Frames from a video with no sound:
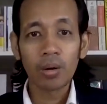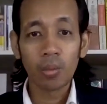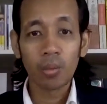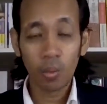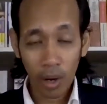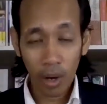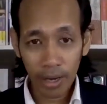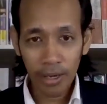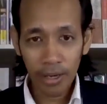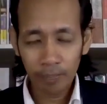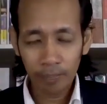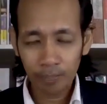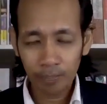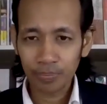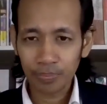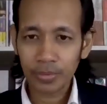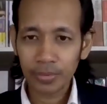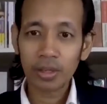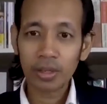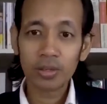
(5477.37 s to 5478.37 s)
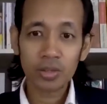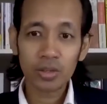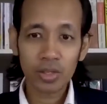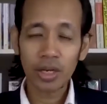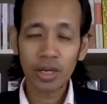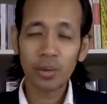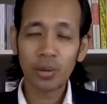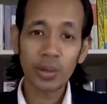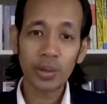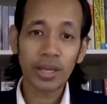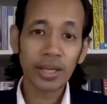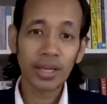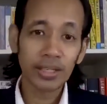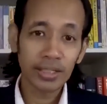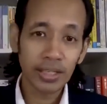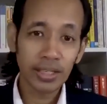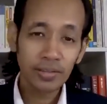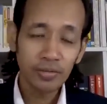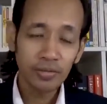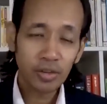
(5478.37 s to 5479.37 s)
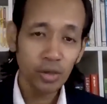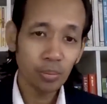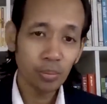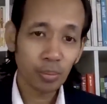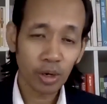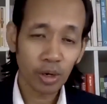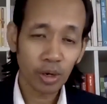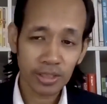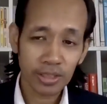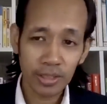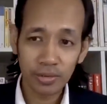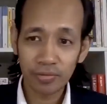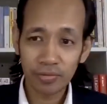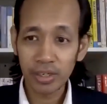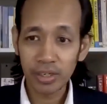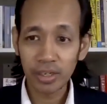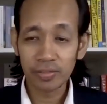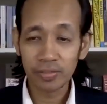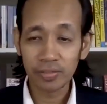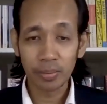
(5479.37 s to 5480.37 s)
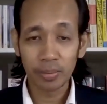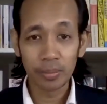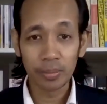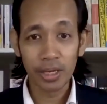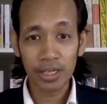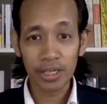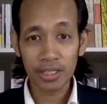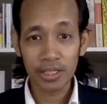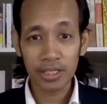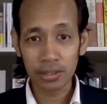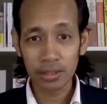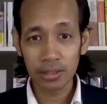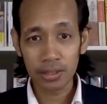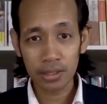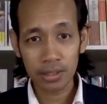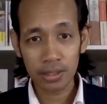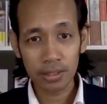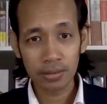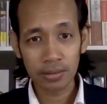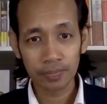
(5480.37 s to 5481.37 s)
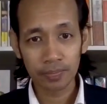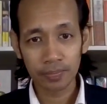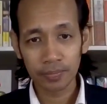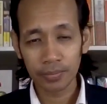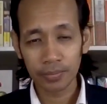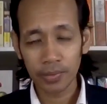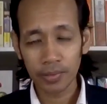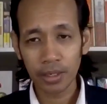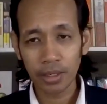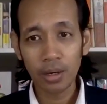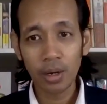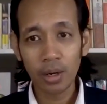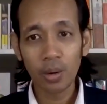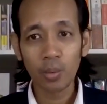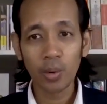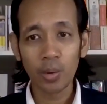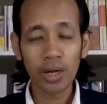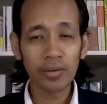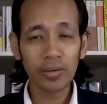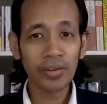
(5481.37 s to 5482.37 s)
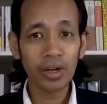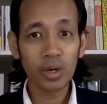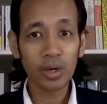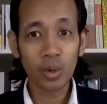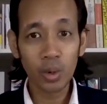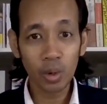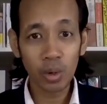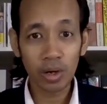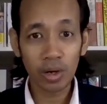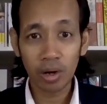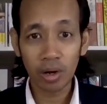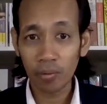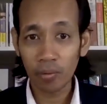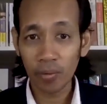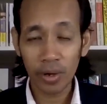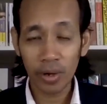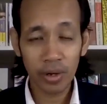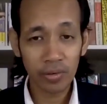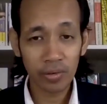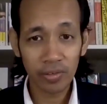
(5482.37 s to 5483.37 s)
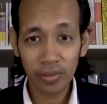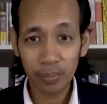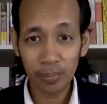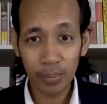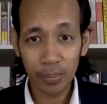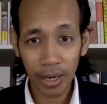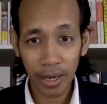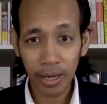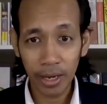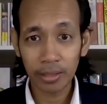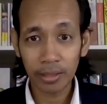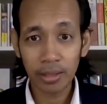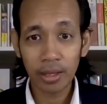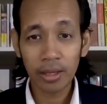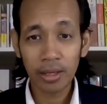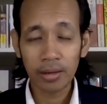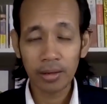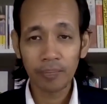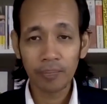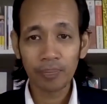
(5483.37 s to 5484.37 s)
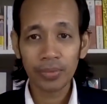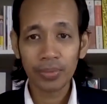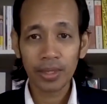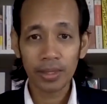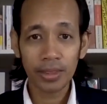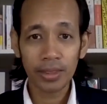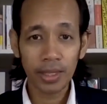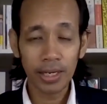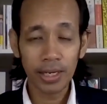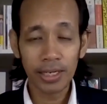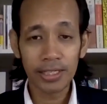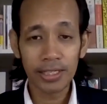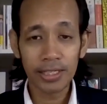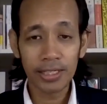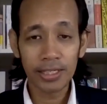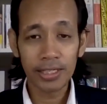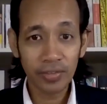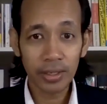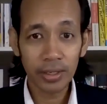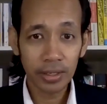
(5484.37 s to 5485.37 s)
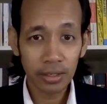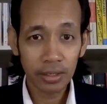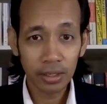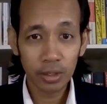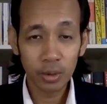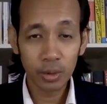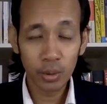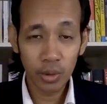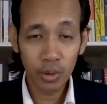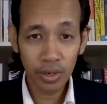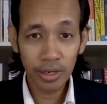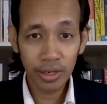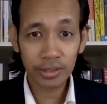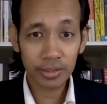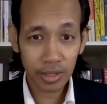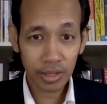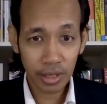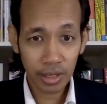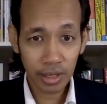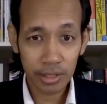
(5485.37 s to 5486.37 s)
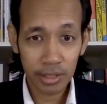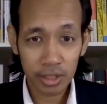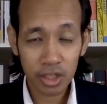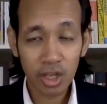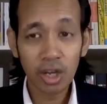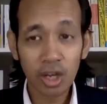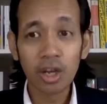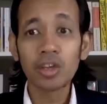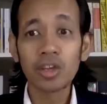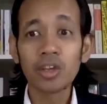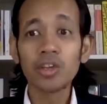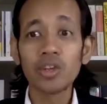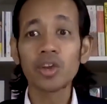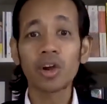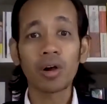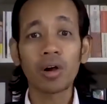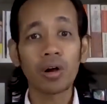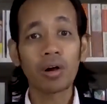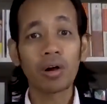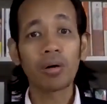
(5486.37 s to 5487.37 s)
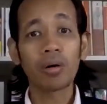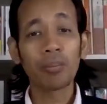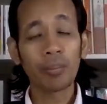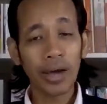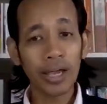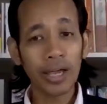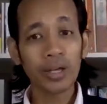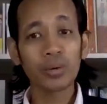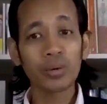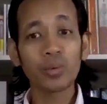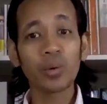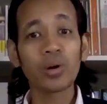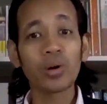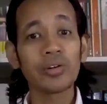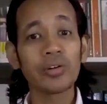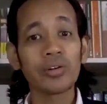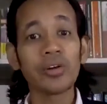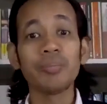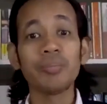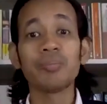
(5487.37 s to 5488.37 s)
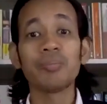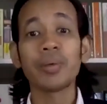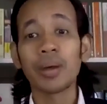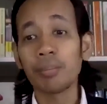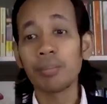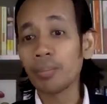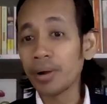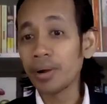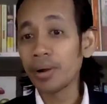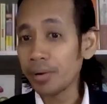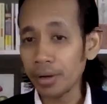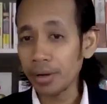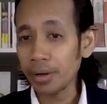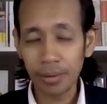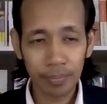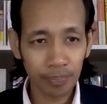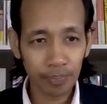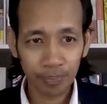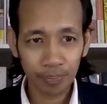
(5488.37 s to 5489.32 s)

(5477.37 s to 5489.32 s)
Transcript: Why? So that we can give you positive reaffirmations. Yeah. Whatever good or whatever bad that is given during trance, your mind will remember it.